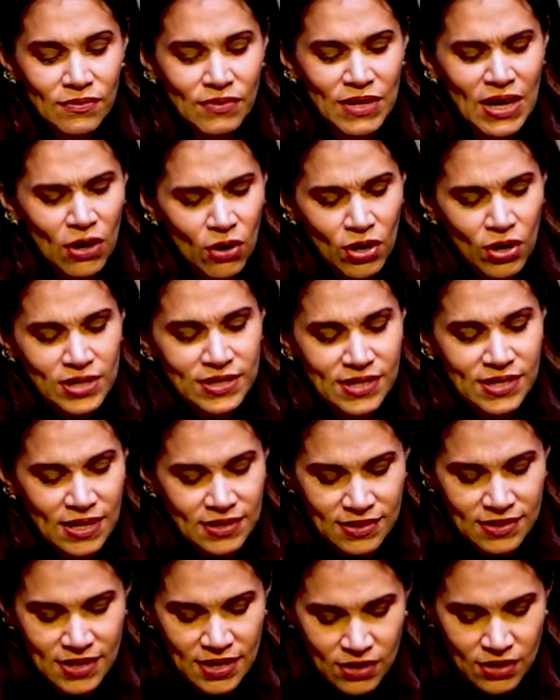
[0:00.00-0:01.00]
we are all
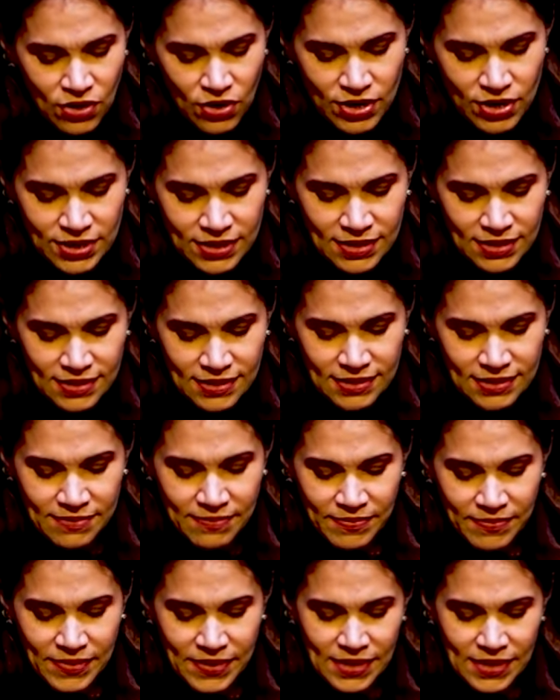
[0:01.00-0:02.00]
sons and daughters,
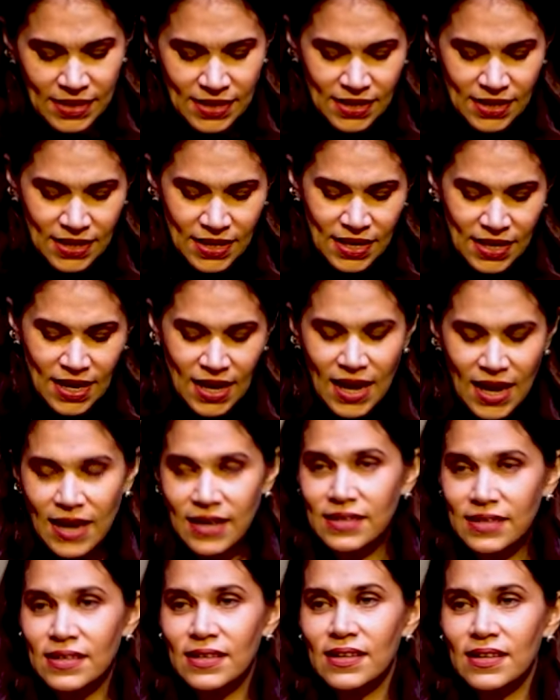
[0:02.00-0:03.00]

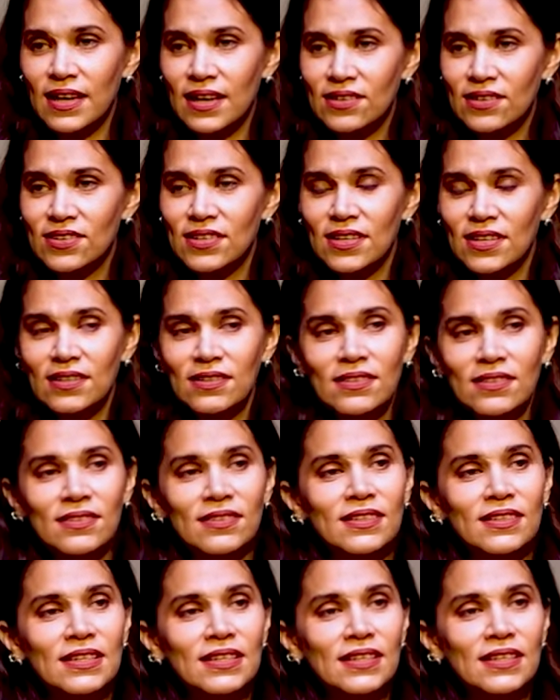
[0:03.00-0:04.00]
and correction
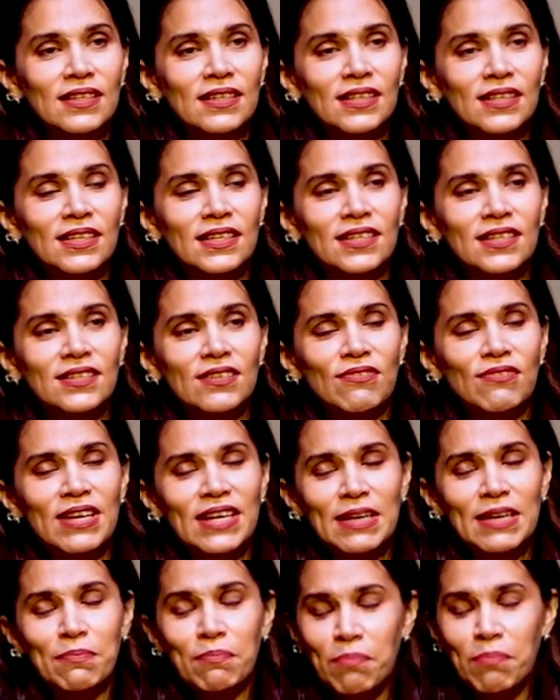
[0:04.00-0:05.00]
is a
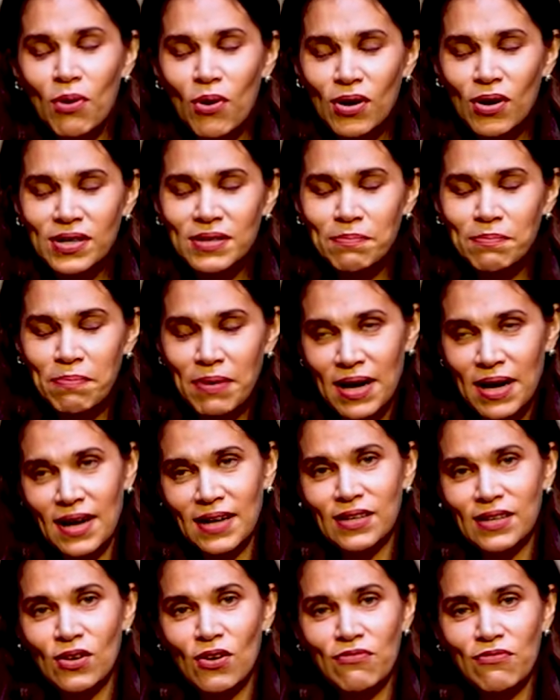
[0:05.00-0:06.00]
very important
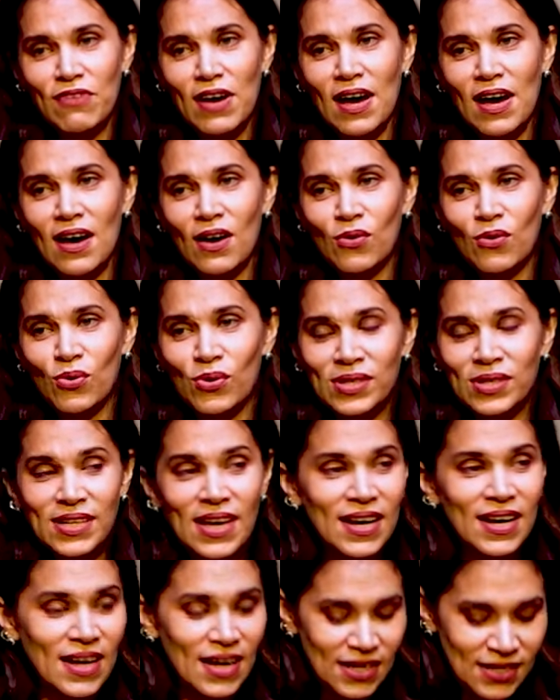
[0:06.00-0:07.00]
part of our own
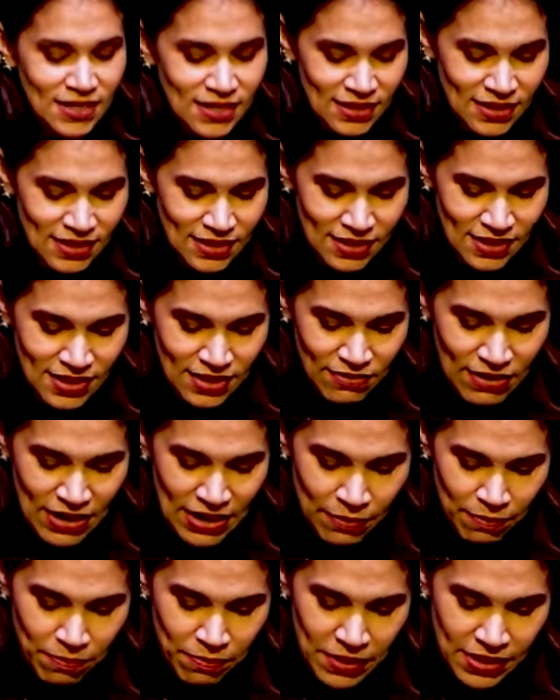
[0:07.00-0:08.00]
character
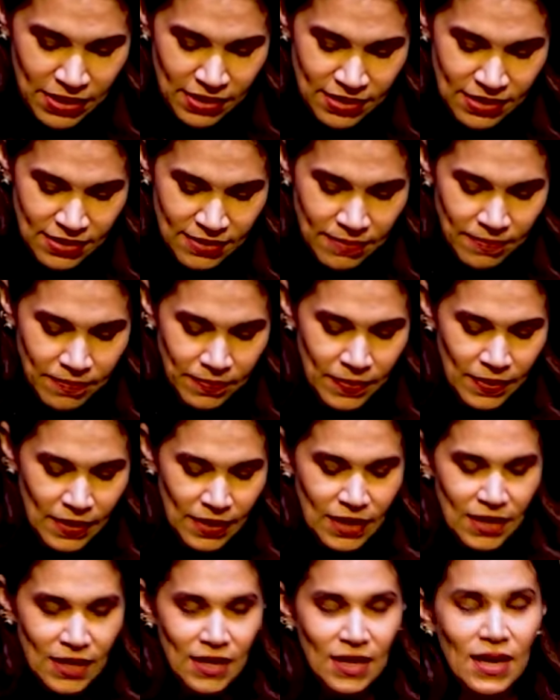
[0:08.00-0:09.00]
development.
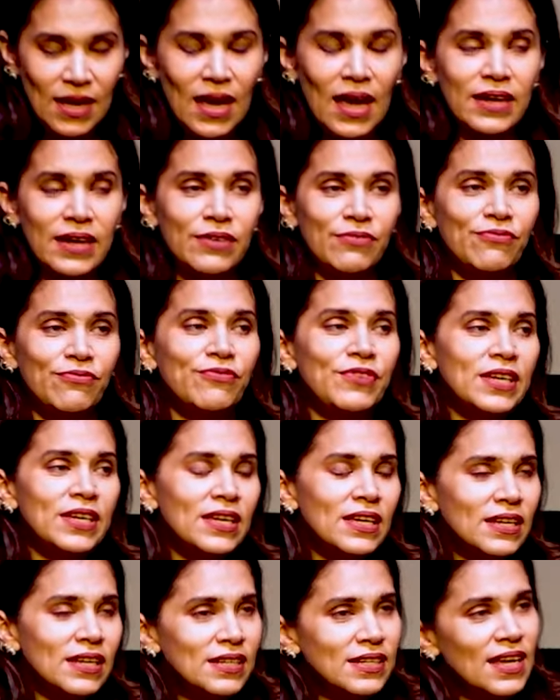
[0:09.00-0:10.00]
And if
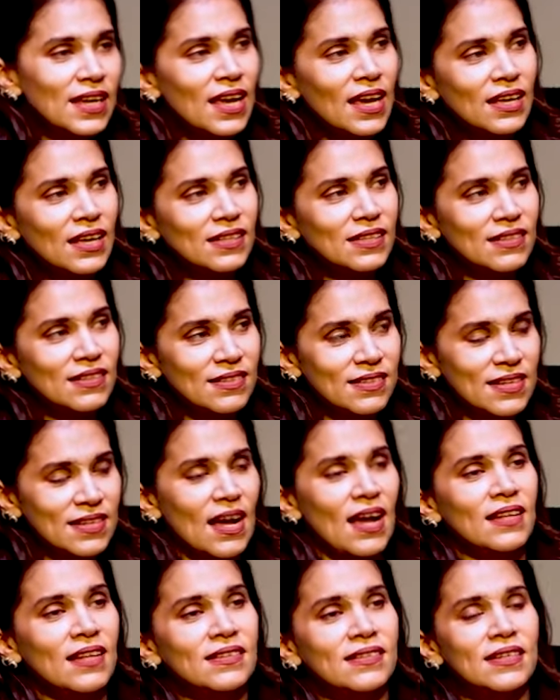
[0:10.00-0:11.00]
we take this
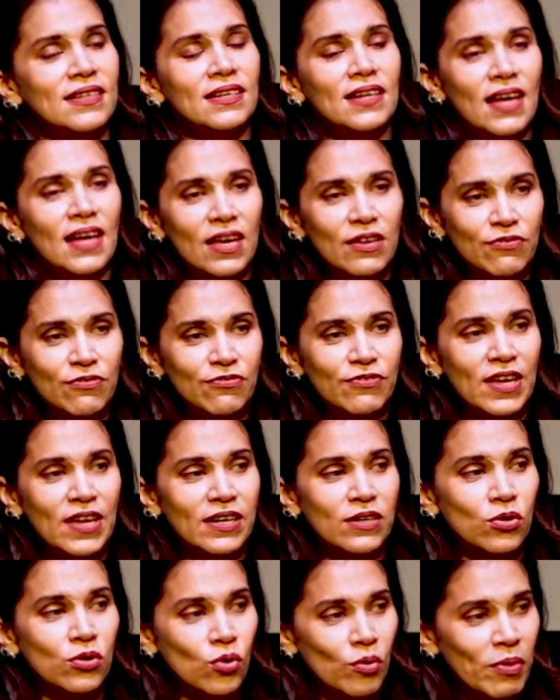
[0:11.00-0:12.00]
stance in life
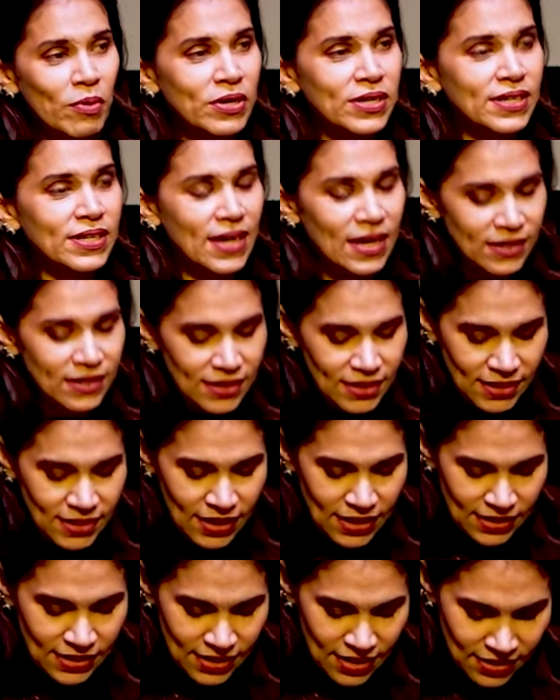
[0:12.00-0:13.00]
that nobody can
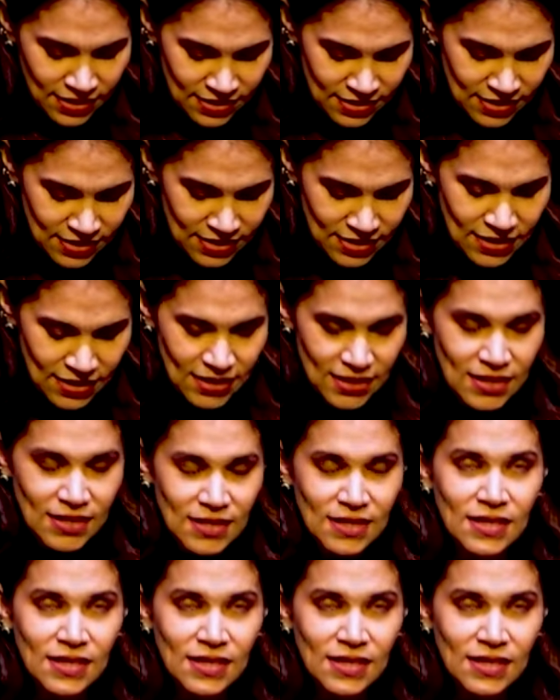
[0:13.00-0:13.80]
correct us,